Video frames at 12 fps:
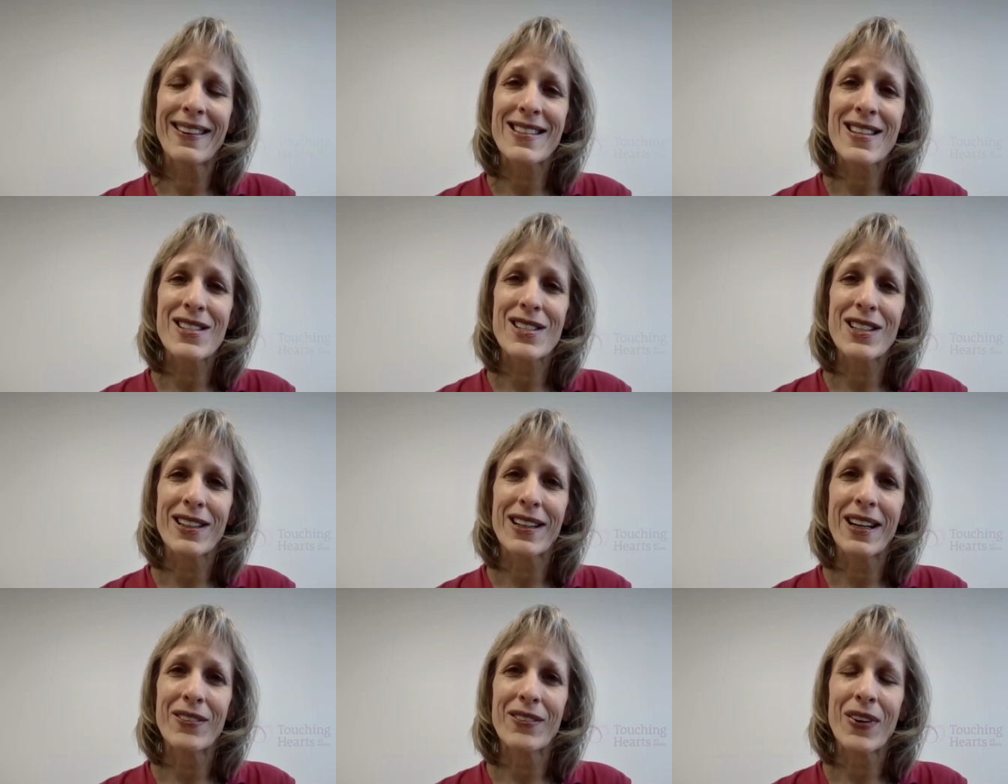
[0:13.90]
this is
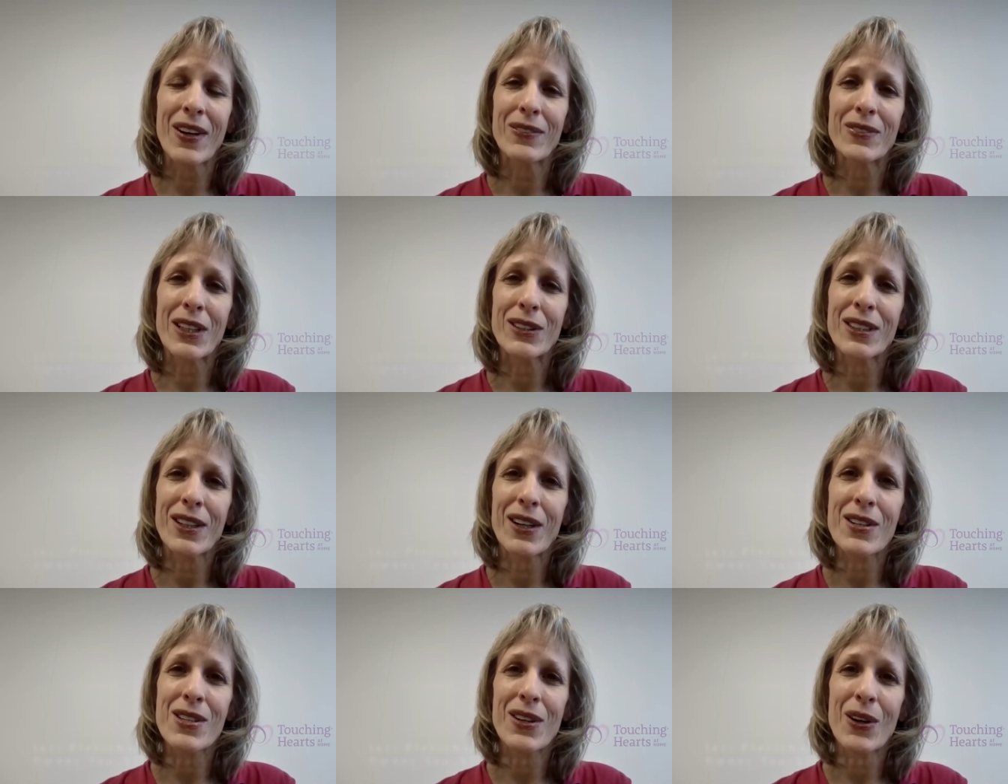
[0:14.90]
Jerry from Touching
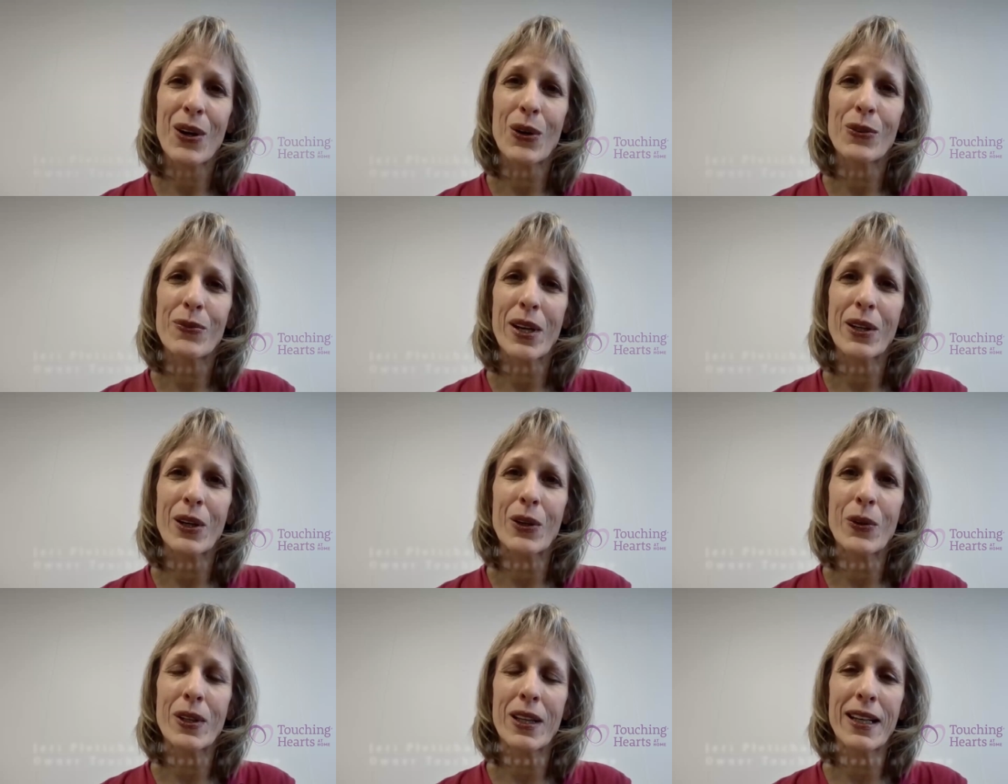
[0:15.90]
Hearts at Home here in
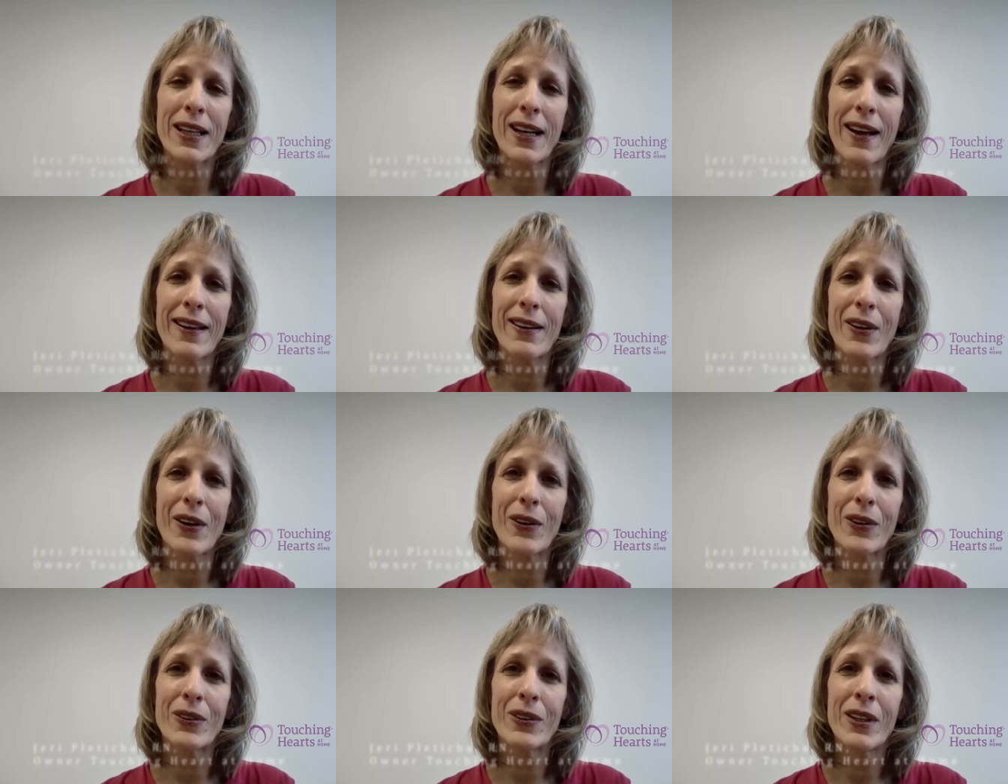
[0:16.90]
Coeur d'Alene,
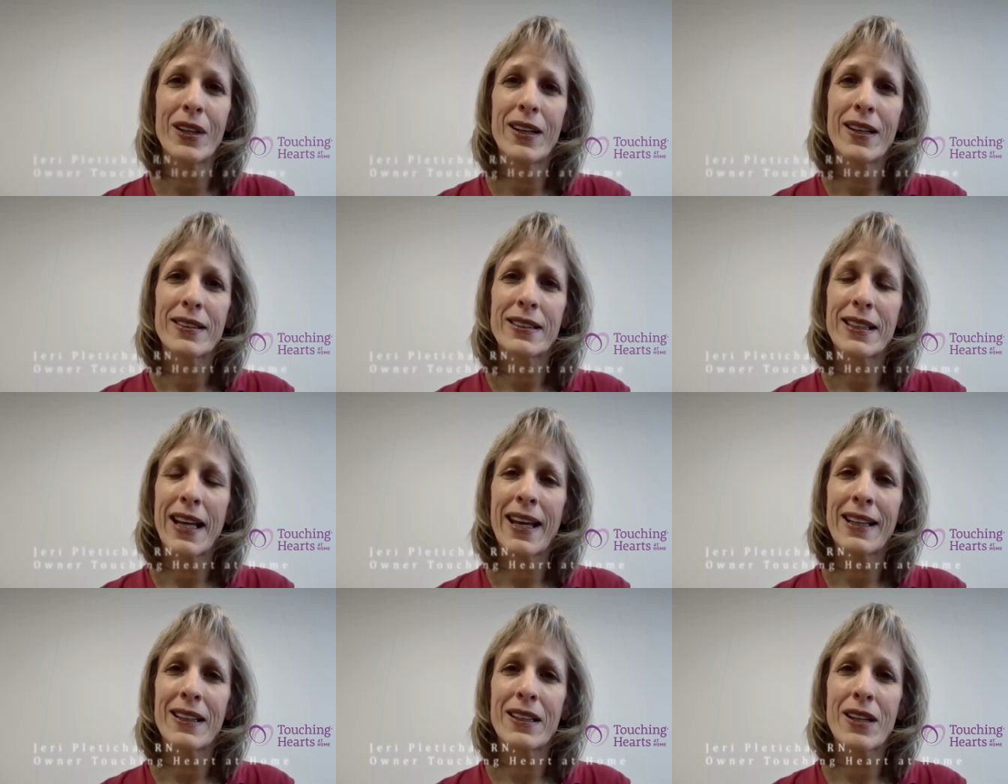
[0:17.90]
Idaho.
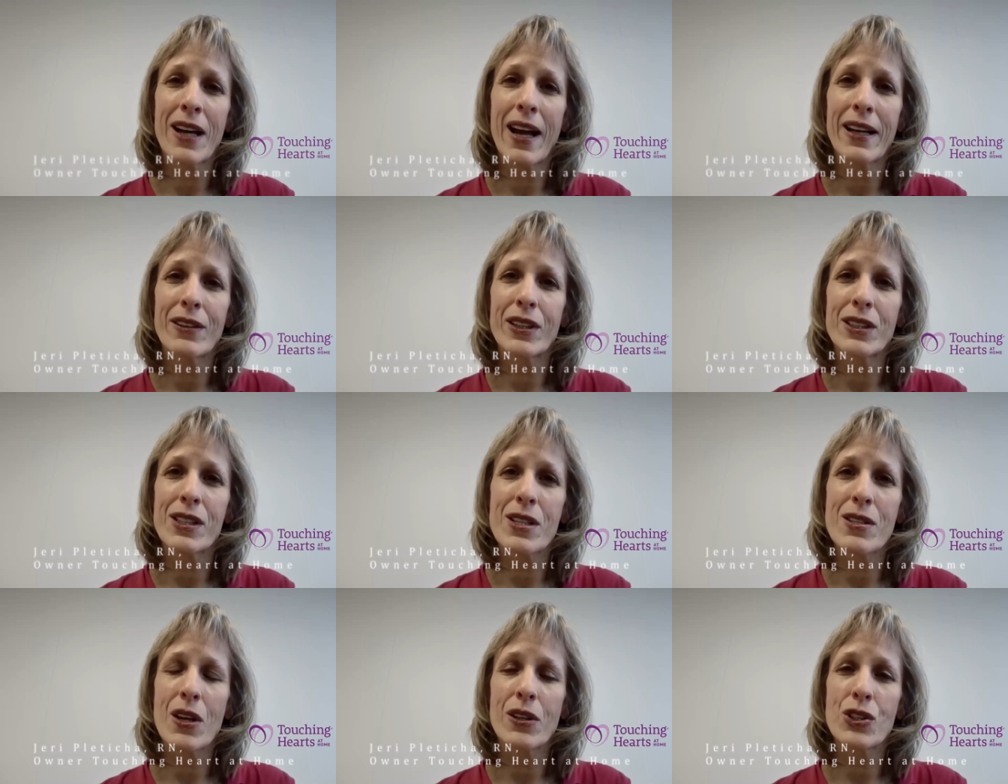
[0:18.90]
Today, Linda Henrich is
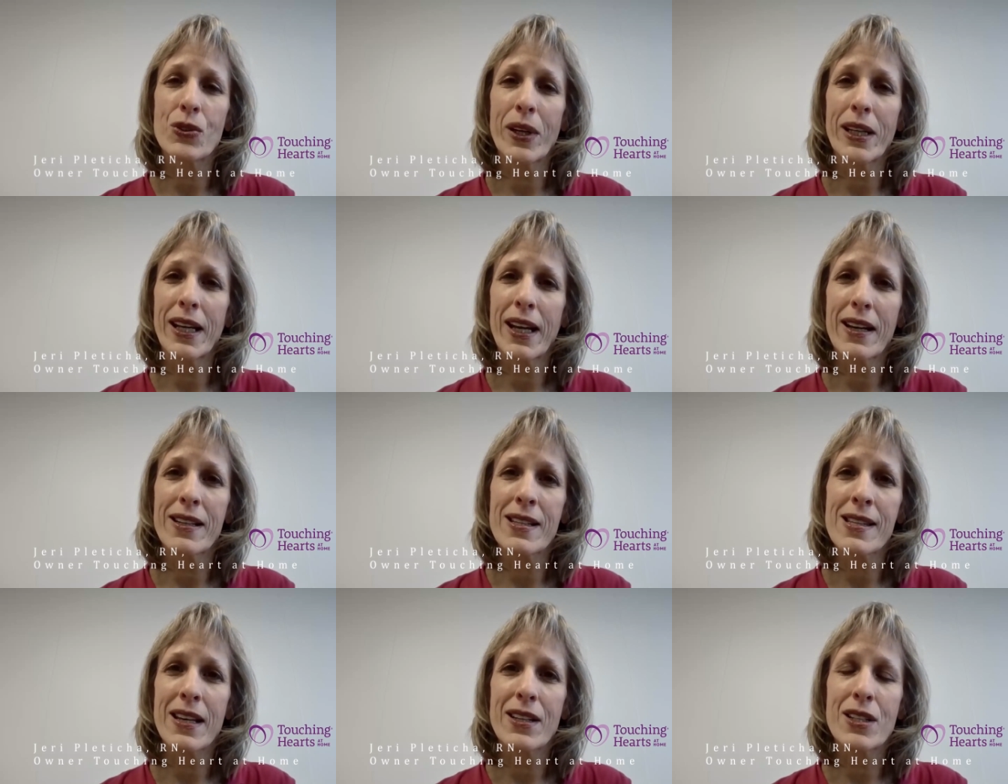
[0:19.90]
joining us.
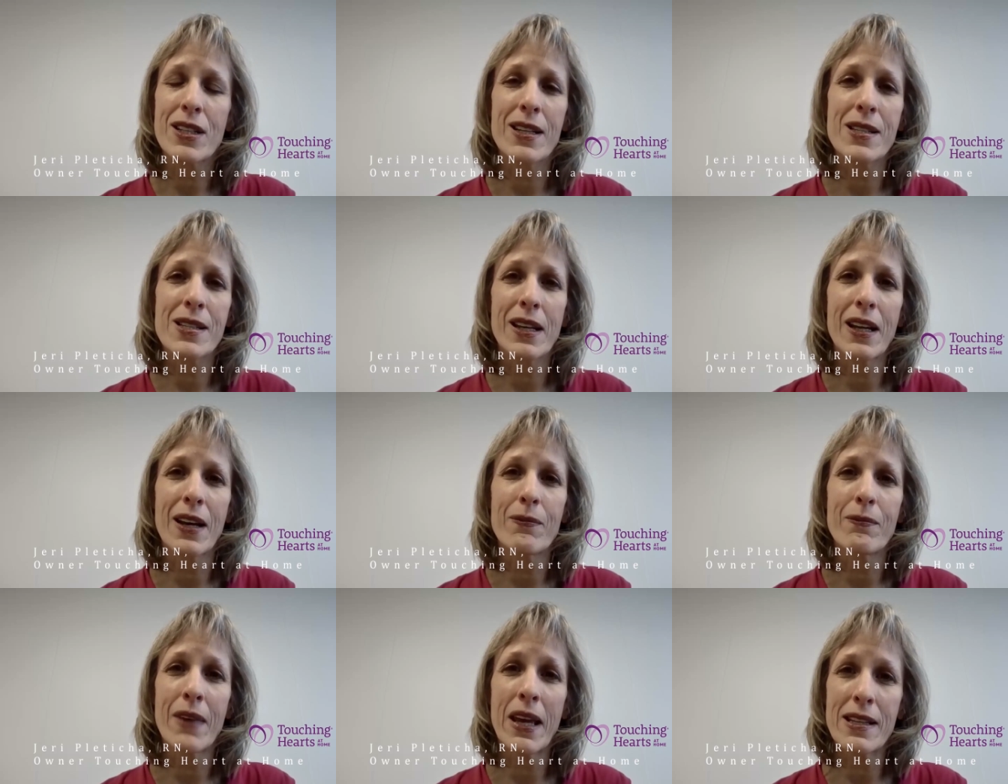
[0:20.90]
She is an
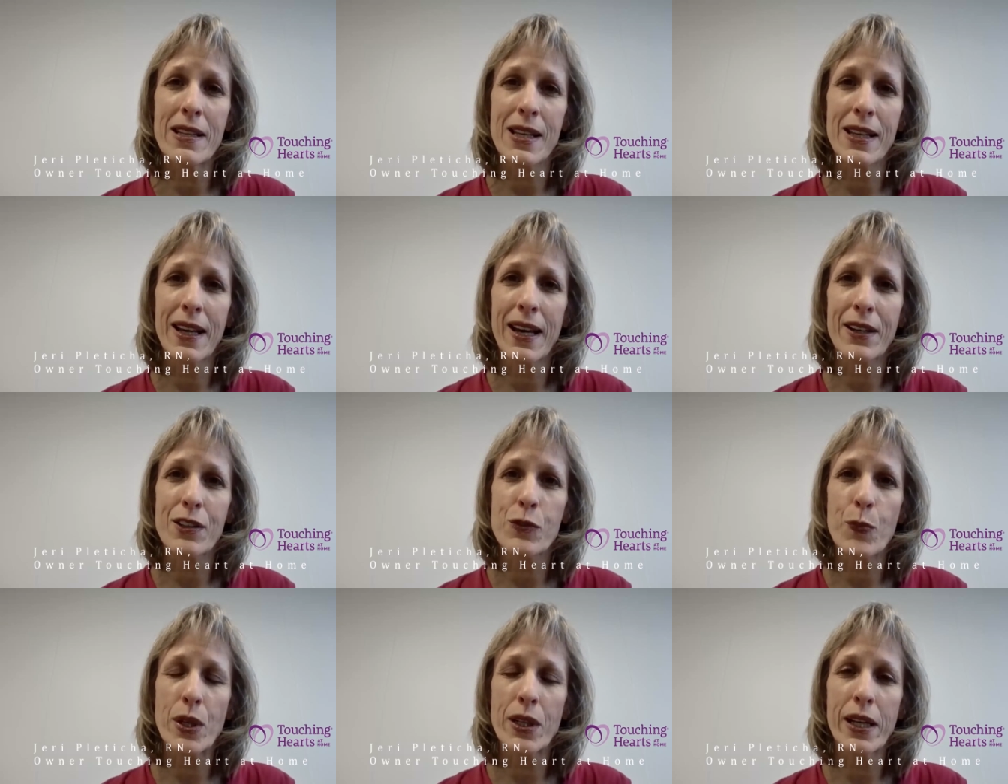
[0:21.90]
amazing
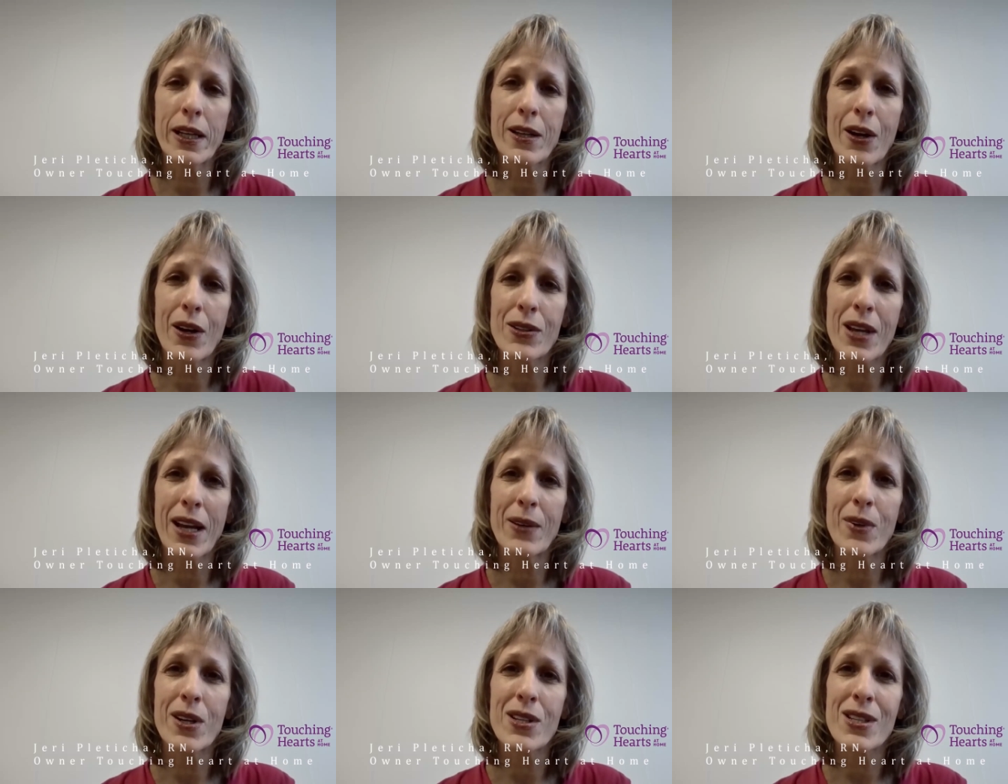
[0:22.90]
expert in
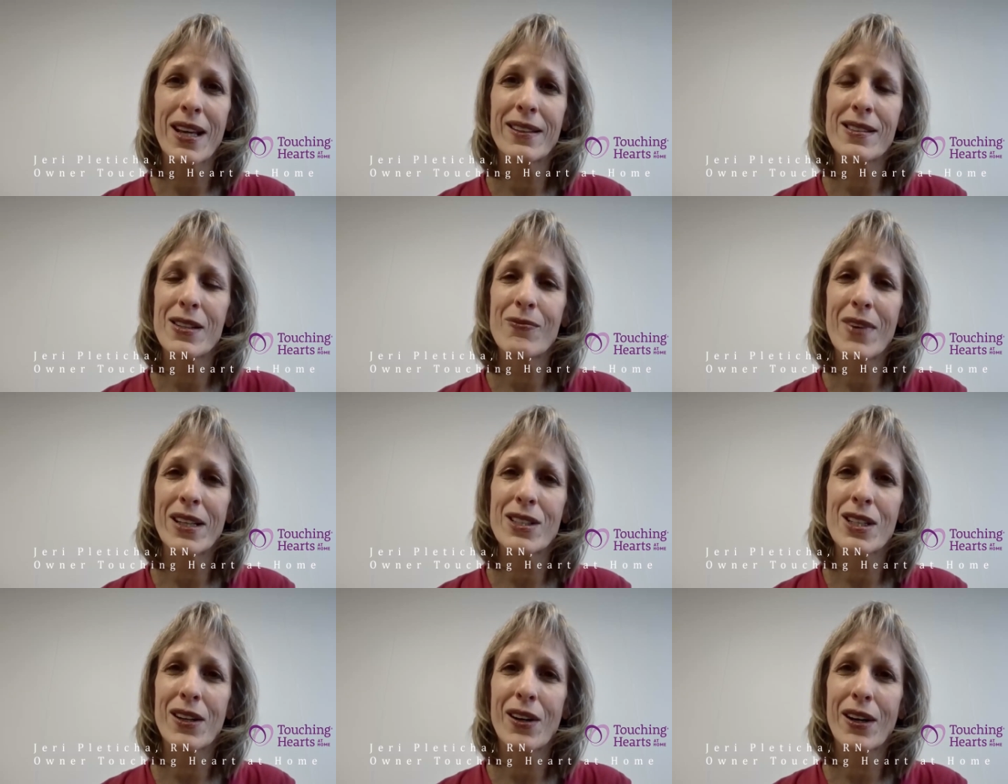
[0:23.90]
Alzheimer's and
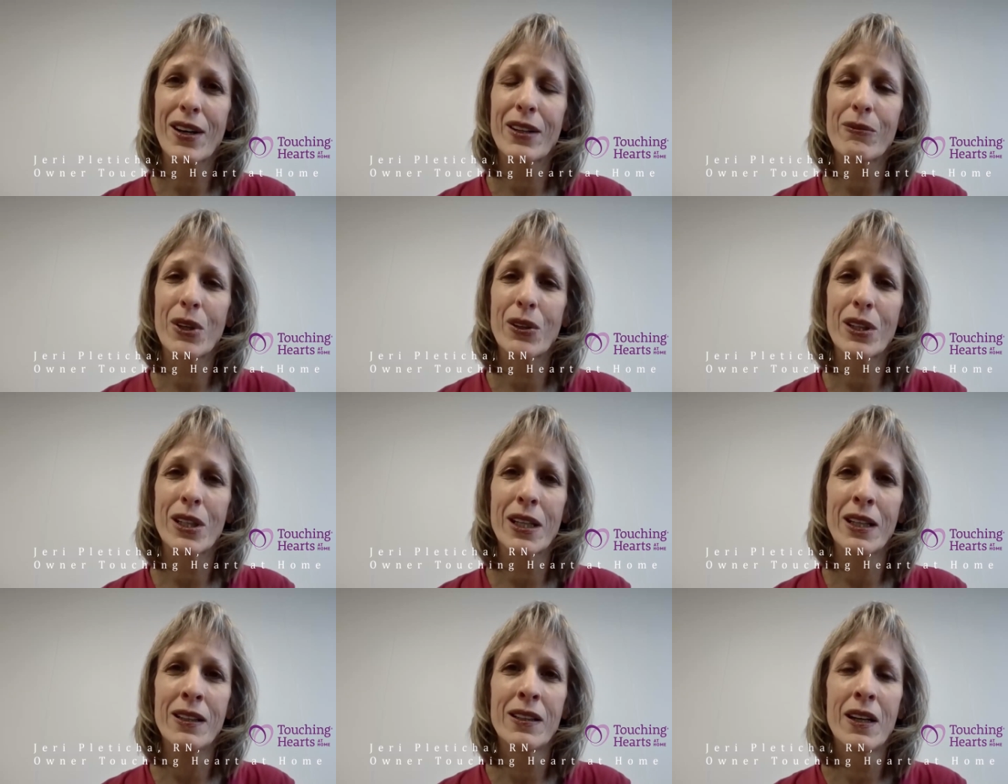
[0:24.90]
dementia in our
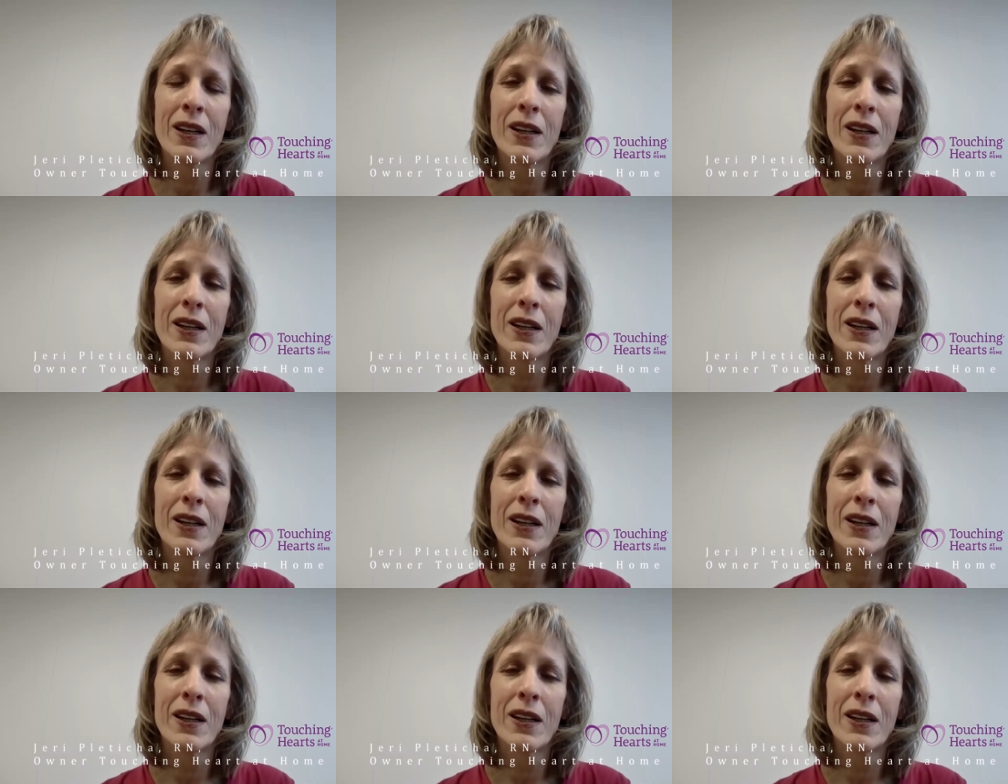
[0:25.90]
community.